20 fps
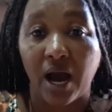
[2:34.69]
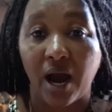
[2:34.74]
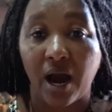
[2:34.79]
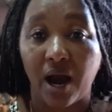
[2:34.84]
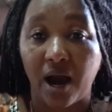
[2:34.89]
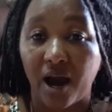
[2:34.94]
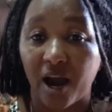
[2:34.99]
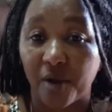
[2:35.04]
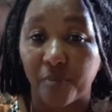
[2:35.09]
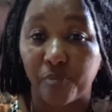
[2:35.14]

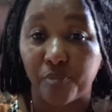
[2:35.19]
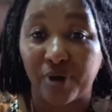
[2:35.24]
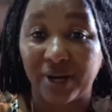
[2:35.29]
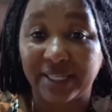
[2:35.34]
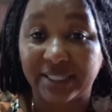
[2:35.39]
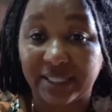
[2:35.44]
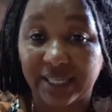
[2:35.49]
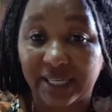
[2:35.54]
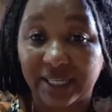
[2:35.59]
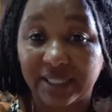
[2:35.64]
are
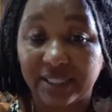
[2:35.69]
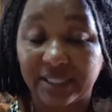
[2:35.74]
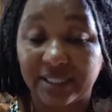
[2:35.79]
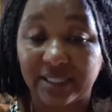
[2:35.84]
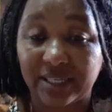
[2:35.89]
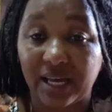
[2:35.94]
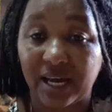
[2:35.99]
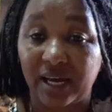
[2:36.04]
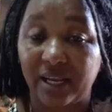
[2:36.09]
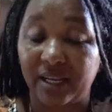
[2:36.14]
present
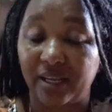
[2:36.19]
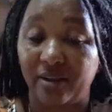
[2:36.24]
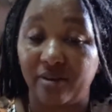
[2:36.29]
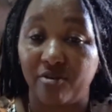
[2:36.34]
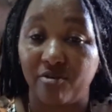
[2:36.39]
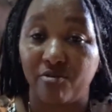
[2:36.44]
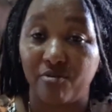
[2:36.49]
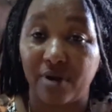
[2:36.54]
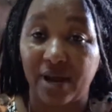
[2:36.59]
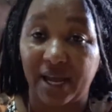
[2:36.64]
and in the
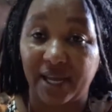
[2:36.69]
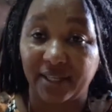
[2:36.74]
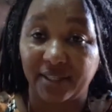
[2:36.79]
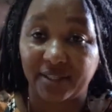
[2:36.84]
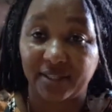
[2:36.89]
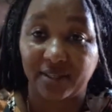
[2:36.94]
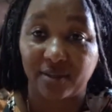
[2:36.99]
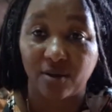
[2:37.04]
right